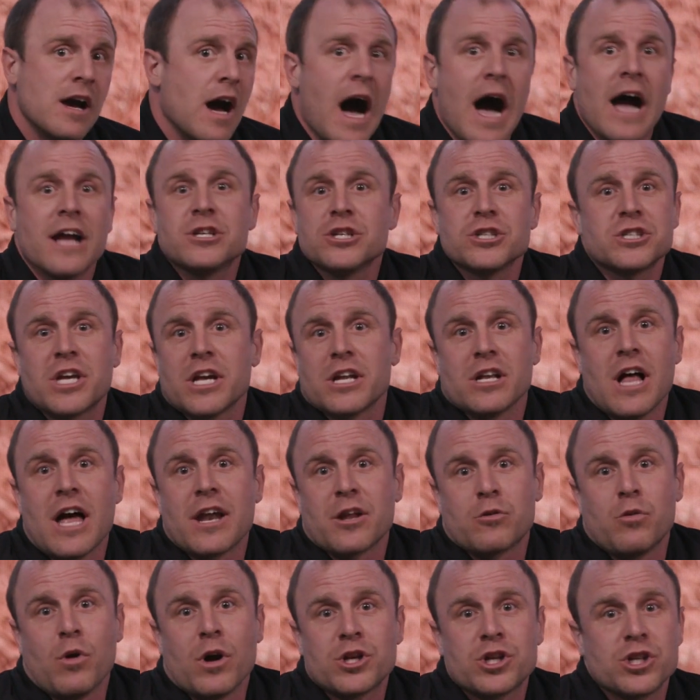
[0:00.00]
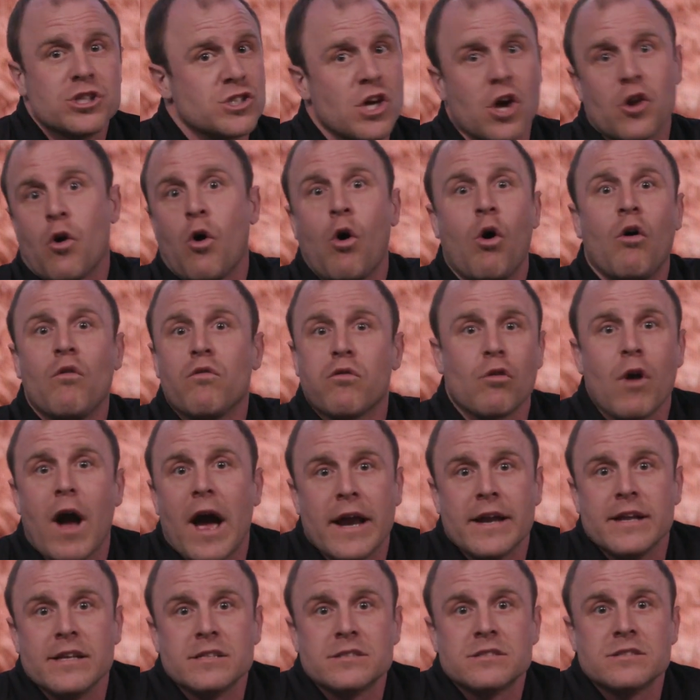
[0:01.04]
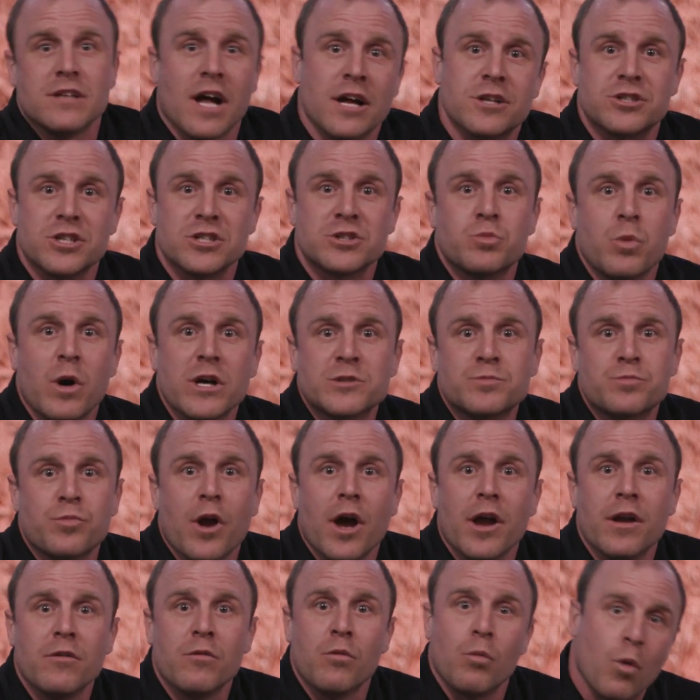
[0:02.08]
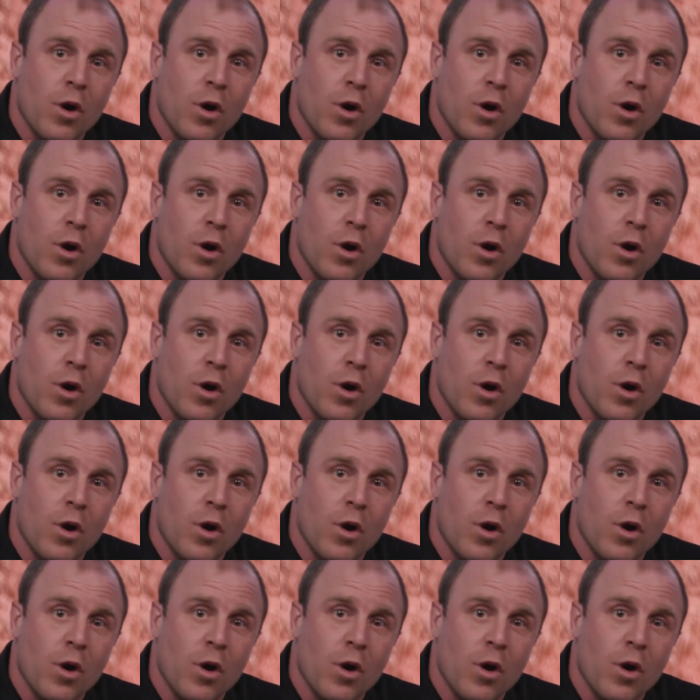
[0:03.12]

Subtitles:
I just get a lot of questions on all varieties, not just WestBred.